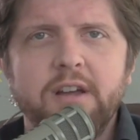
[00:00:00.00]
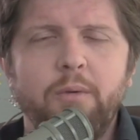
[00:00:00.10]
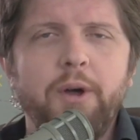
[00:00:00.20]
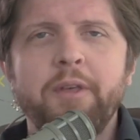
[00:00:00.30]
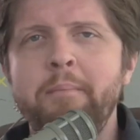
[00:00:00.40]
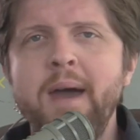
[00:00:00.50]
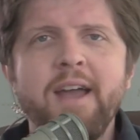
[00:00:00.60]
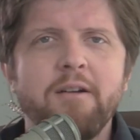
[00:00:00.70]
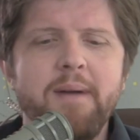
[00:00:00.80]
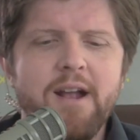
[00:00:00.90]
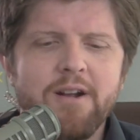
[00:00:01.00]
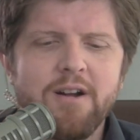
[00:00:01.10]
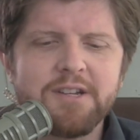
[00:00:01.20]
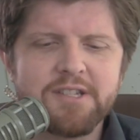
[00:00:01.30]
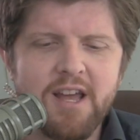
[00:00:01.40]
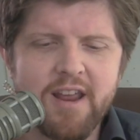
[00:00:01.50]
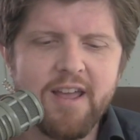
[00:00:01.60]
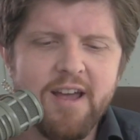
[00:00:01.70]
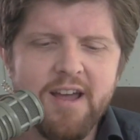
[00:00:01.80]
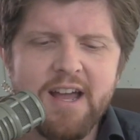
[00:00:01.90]
When the mayor, Mayor
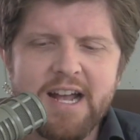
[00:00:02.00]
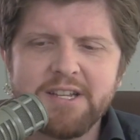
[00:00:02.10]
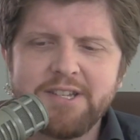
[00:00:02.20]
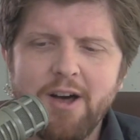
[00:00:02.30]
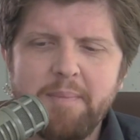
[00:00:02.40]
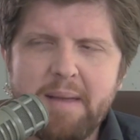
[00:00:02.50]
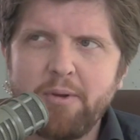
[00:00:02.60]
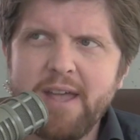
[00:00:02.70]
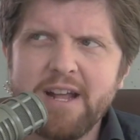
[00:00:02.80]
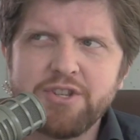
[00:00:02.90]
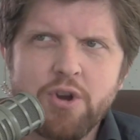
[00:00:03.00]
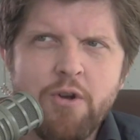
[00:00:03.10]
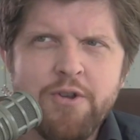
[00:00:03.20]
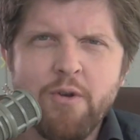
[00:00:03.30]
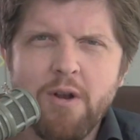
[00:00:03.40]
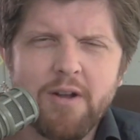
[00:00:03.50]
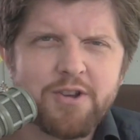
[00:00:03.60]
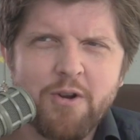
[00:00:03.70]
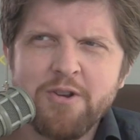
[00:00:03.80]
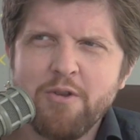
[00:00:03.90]
Garcetti, has to tell people, yeah, turn your
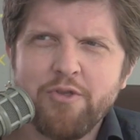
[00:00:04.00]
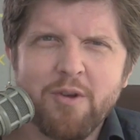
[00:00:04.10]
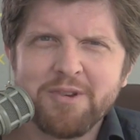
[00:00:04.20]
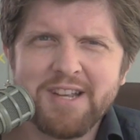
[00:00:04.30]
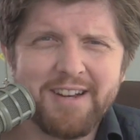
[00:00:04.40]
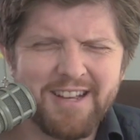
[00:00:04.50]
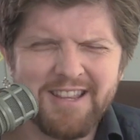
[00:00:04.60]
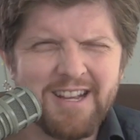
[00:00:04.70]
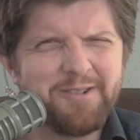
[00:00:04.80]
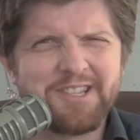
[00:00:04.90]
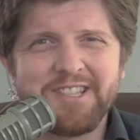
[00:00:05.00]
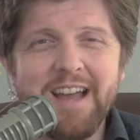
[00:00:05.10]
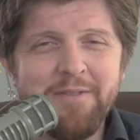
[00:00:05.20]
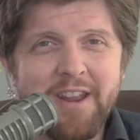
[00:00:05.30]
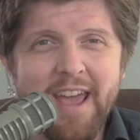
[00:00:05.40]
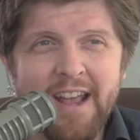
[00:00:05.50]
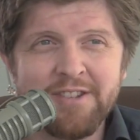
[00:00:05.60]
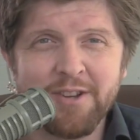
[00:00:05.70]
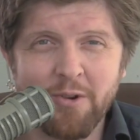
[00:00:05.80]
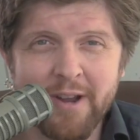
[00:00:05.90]
turn your thermostat to, I think it was 78
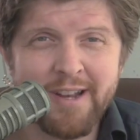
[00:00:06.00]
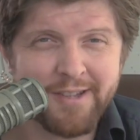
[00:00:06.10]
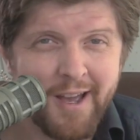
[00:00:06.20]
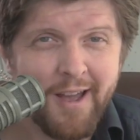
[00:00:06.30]
degrees.